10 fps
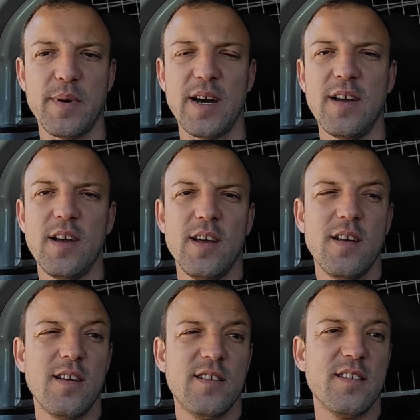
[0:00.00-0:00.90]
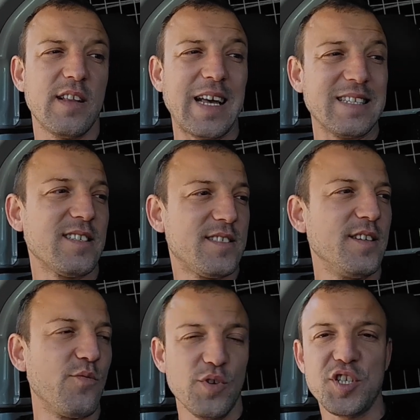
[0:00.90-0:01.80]
But that's the
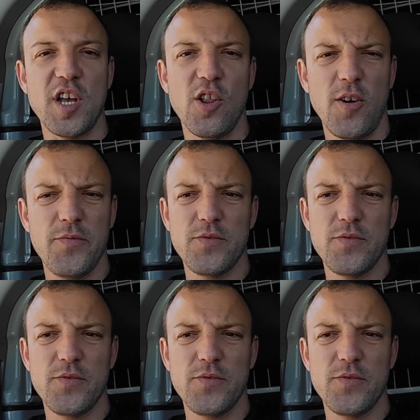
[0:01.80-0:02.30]
thing which I love.